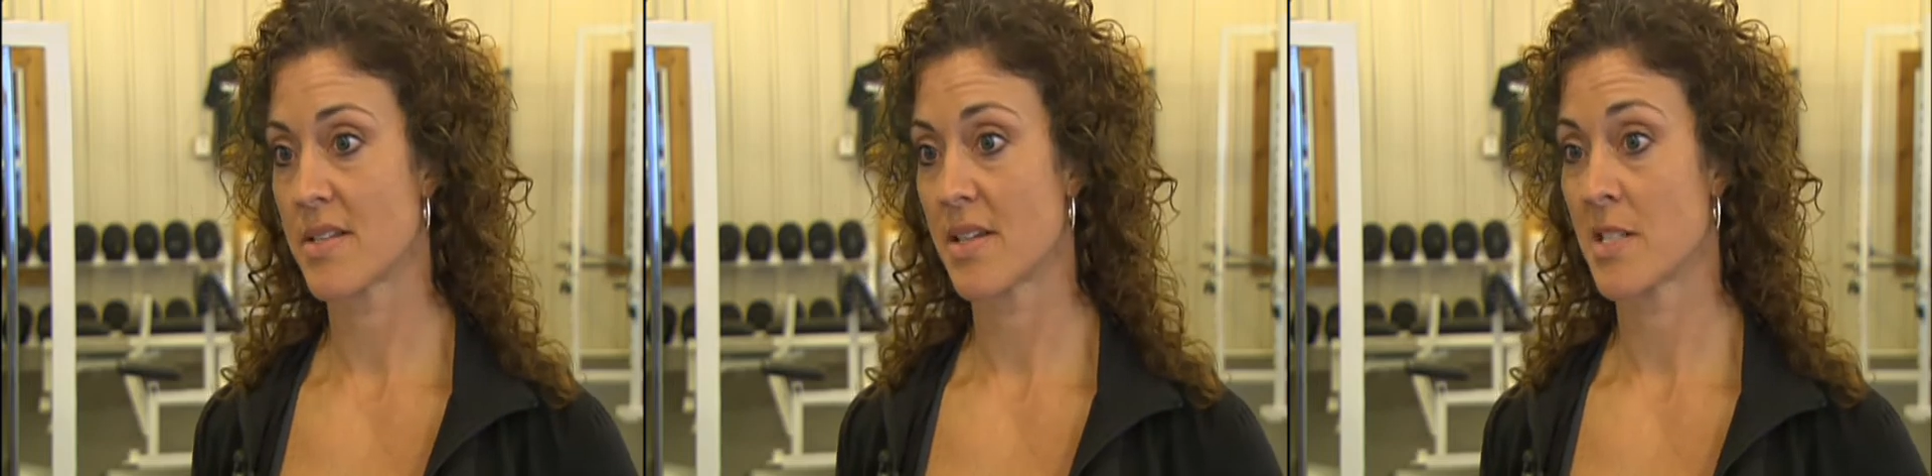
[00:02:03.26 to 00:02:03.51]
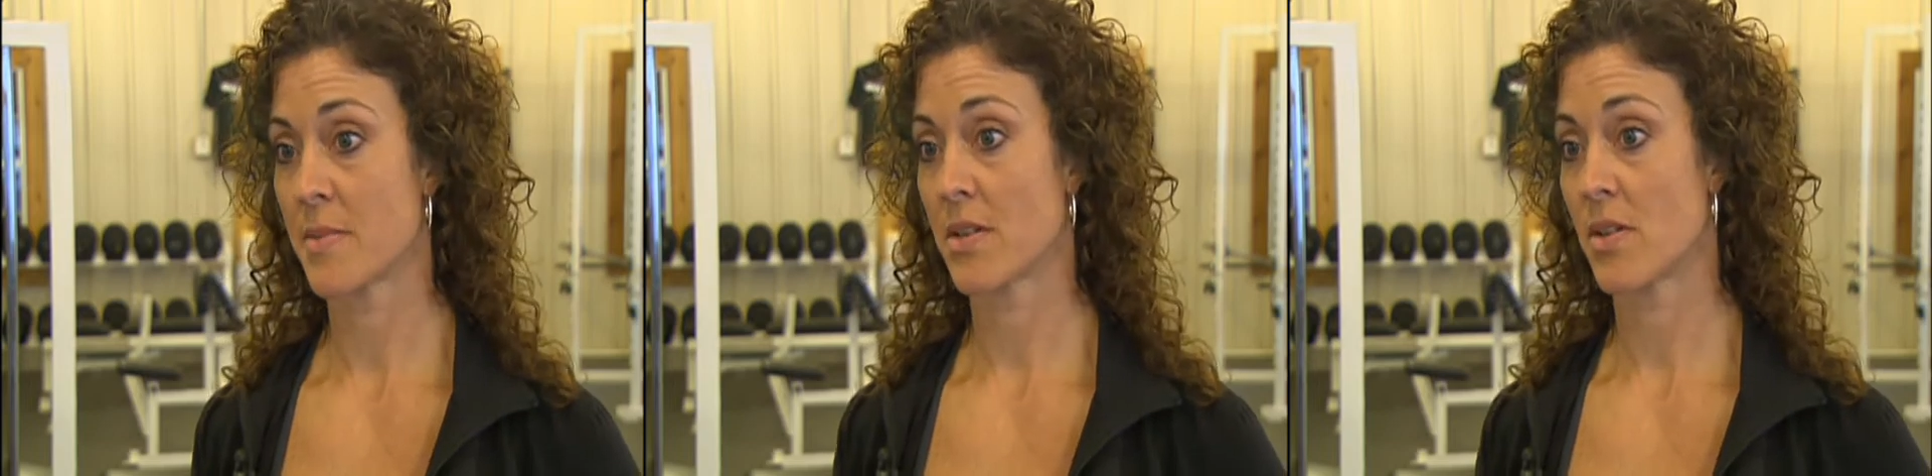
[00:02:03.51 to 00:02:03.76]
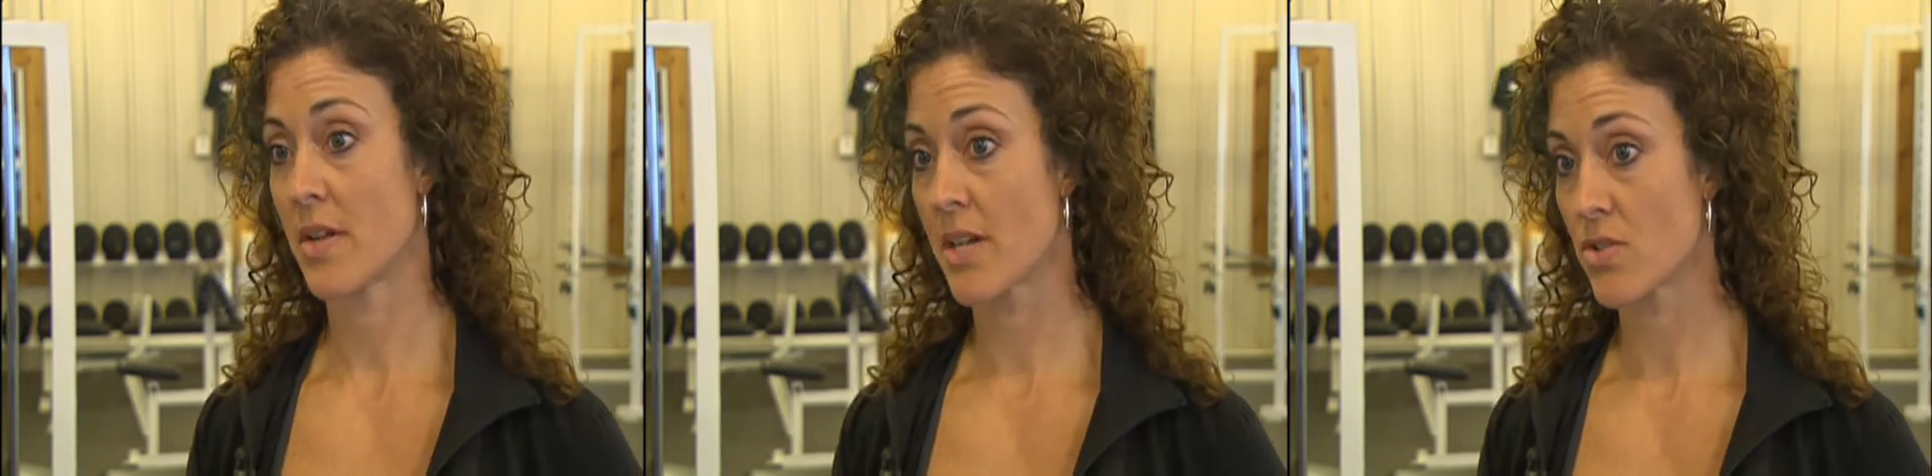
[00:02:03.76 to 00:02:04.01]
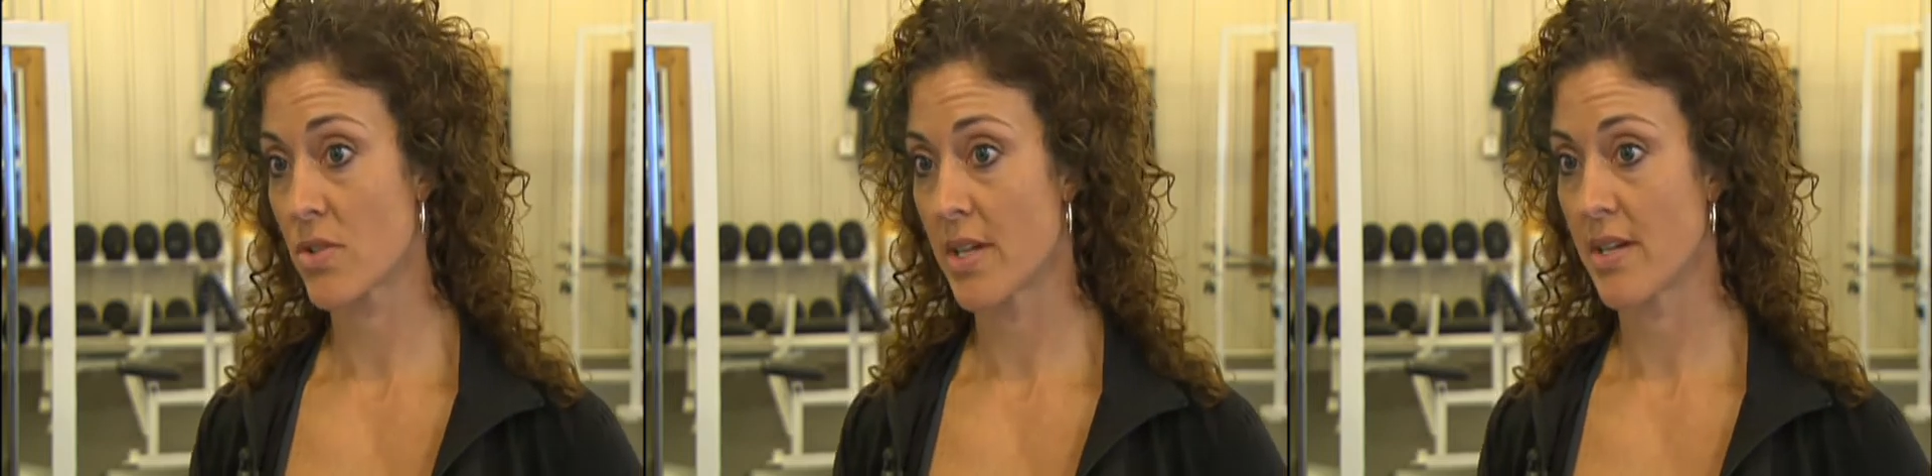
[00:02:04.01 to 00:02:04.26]
It gets me a little
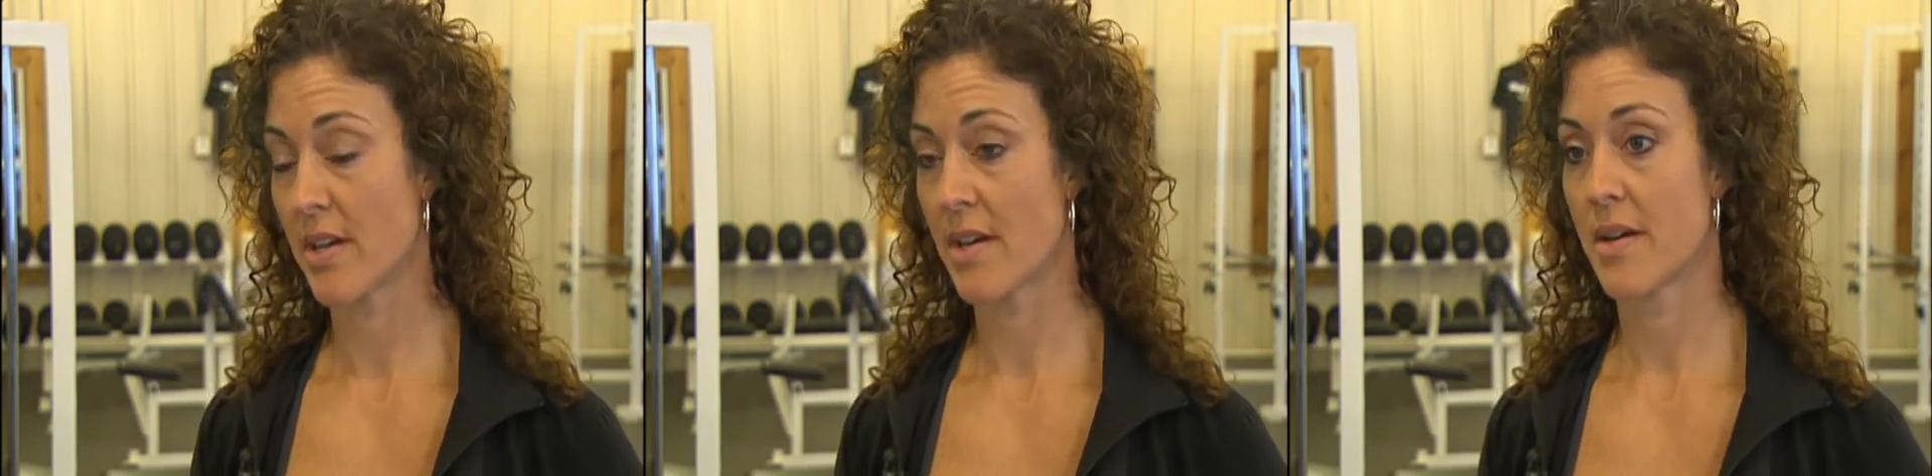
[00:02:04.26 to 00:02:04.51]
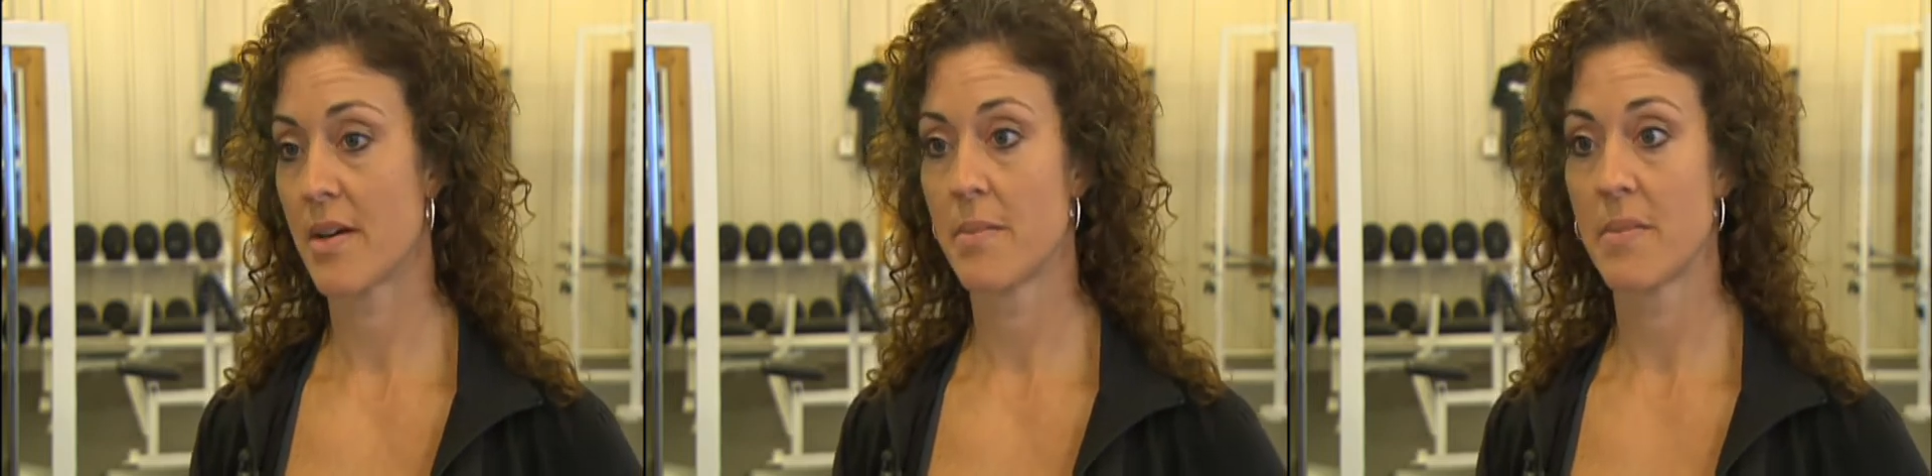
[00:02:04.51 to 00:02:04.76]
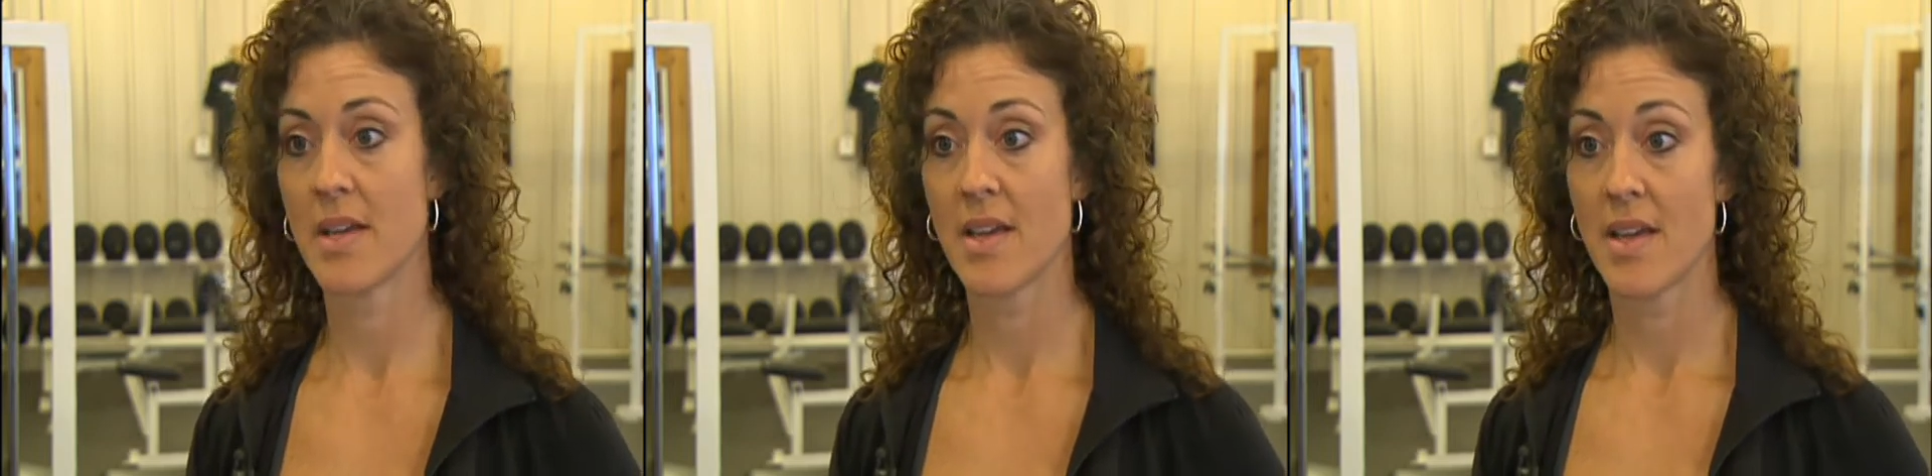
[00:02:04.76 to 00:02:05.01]
extra income,